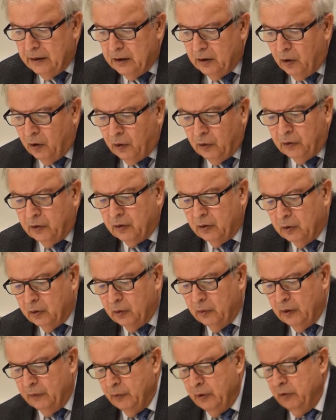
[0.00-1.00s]
also,
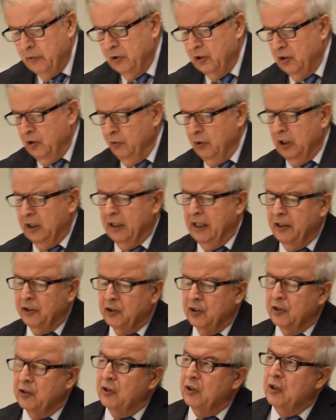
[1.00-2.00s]
we'd like
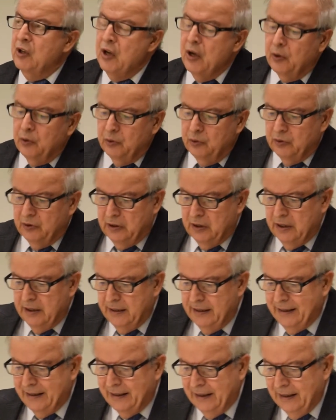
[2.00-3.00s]
just to know
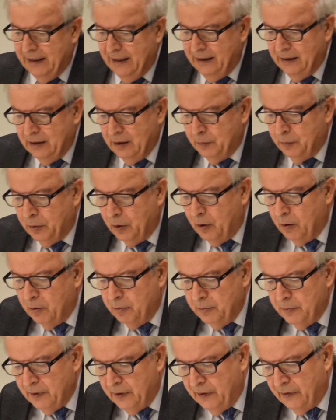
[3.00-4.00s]
the related
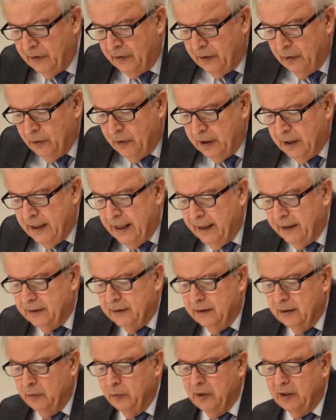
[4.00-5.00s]
problem is so
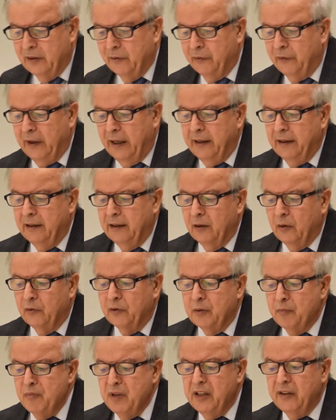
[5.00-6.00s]
connected with the failure of
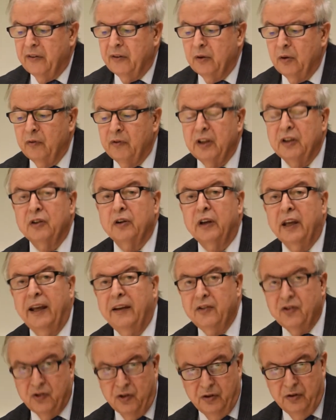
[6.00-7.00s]
the Minister of
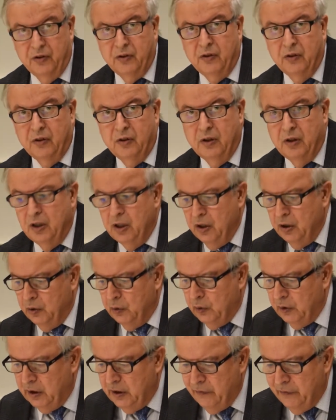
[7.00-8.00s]
Education
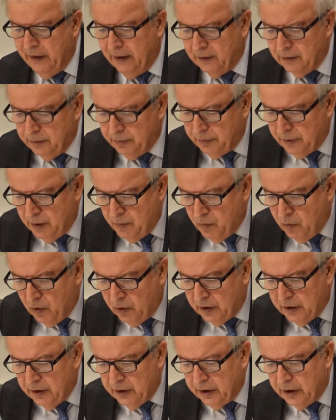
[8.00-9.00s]
to develop a
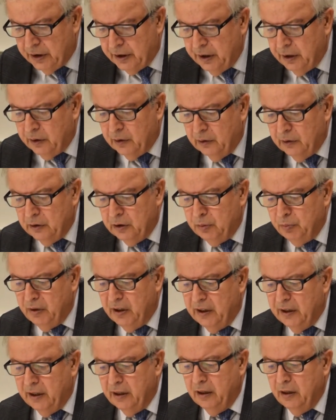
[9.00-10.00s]
modern curriculum
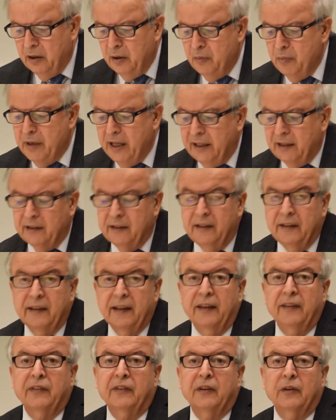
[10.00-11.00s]
in the humanities
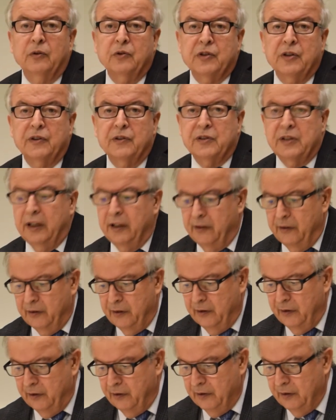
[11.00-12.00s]
and social
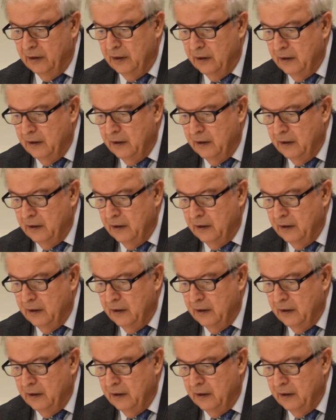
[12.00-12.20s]
sciences.